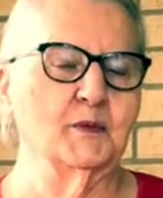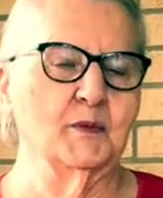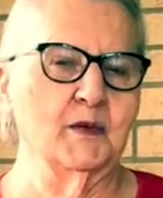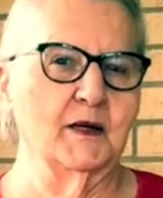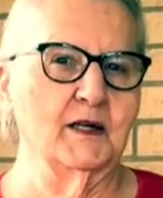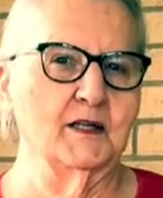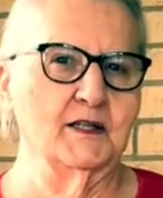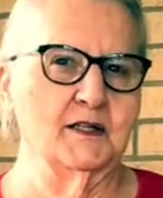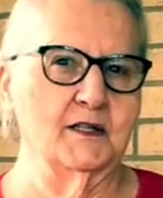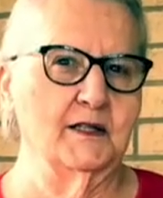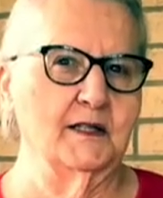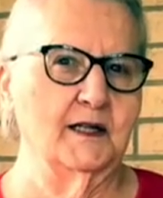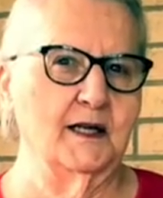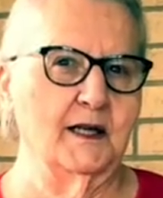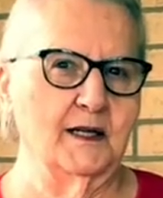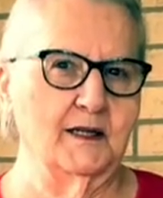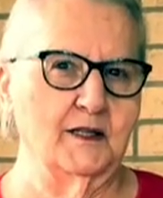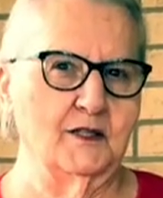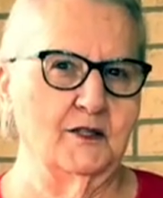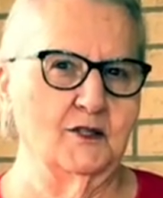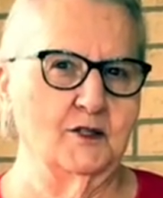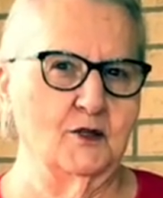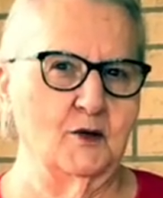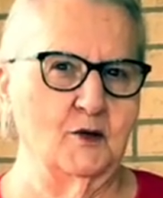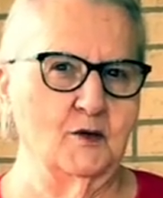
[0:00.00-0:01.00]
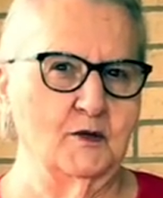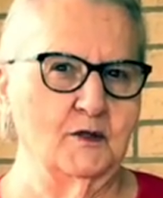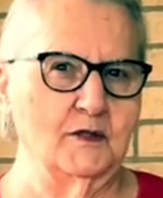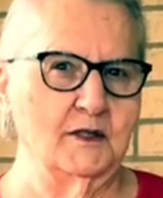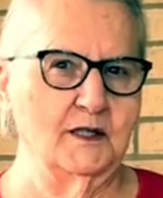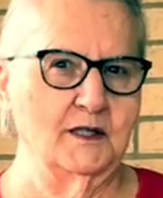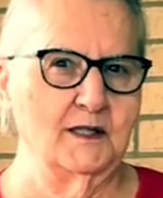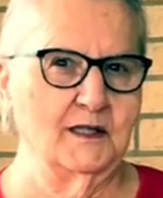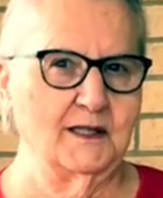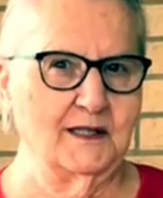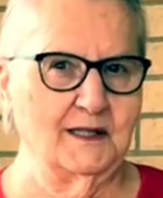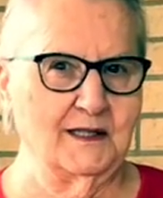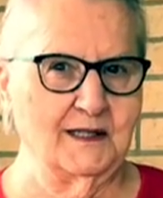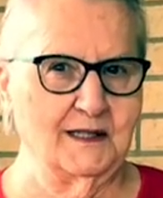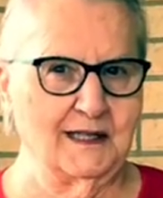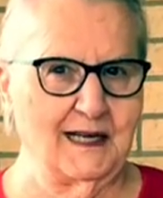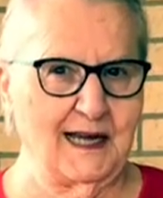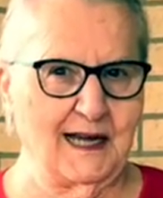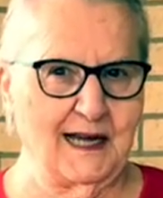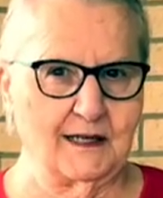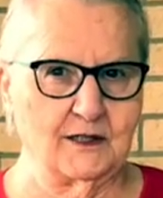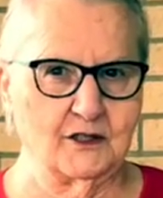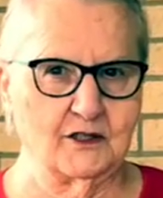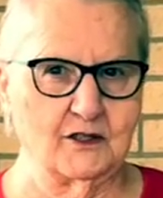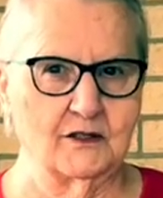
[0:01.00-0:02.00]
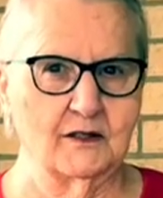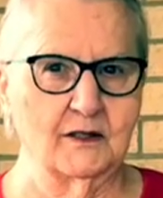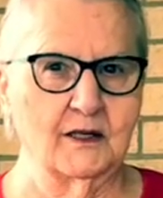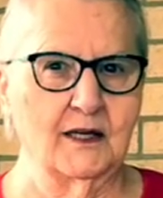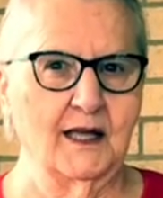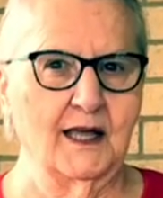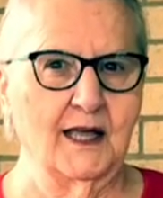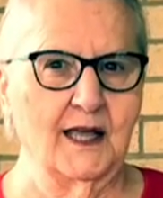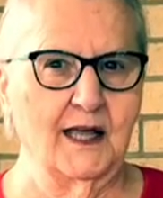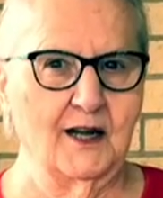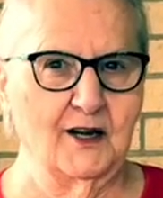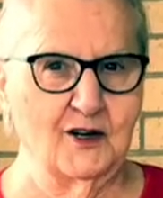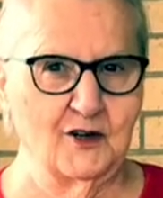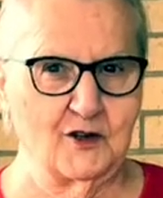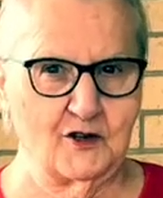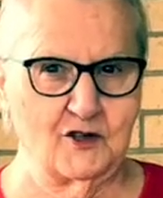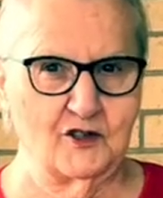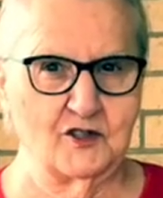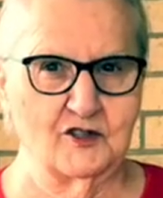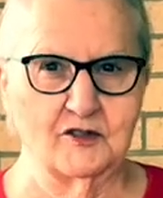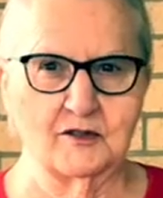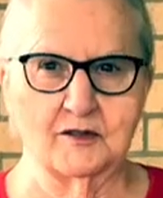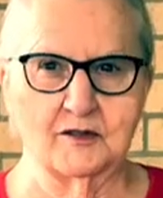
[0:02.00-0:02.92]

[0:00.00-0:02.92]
patient had its own doctor and nurse.